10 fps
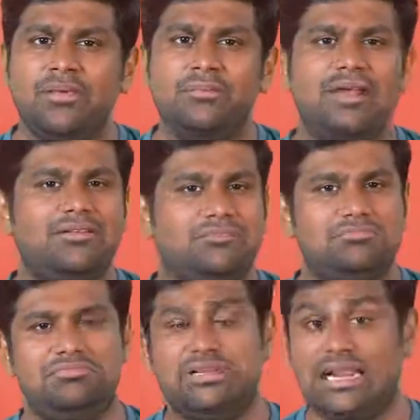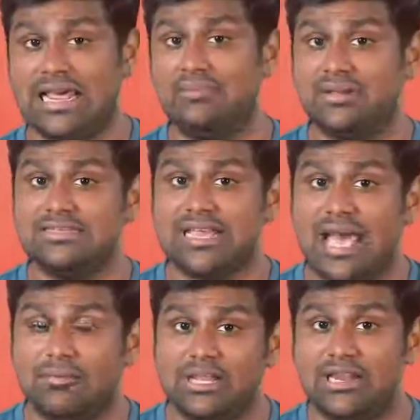But did I miss
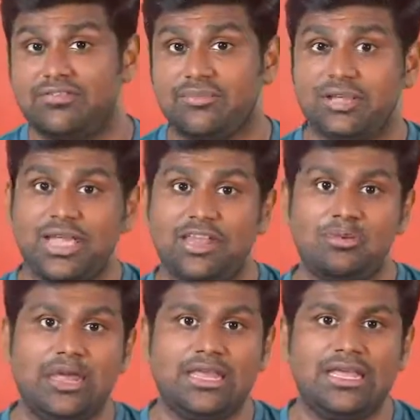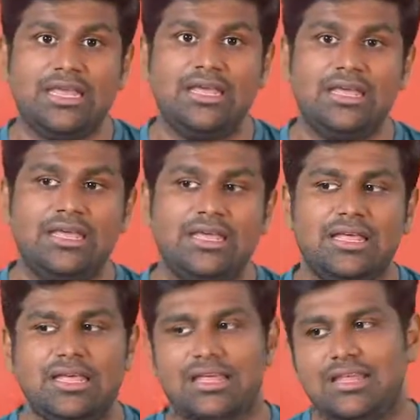AMOLED from the K20?
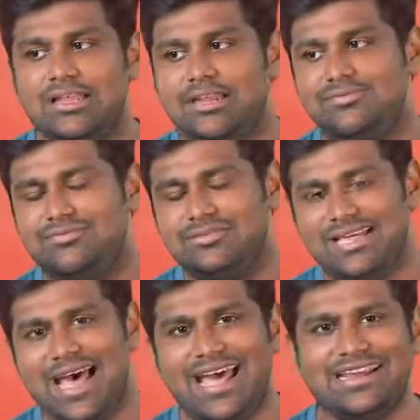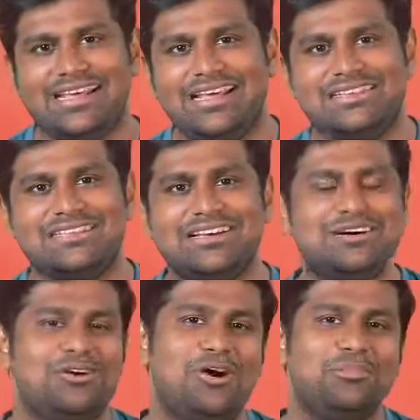Now that is a
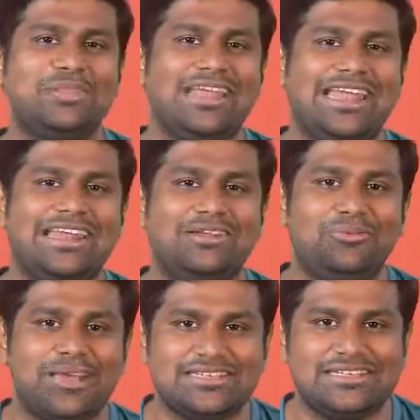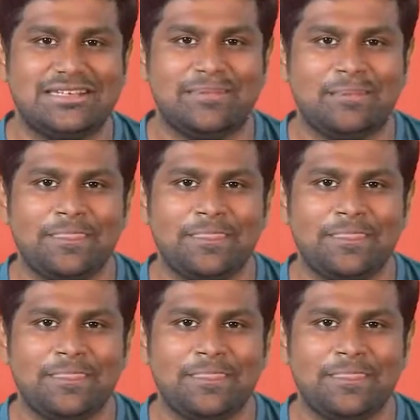complicated question.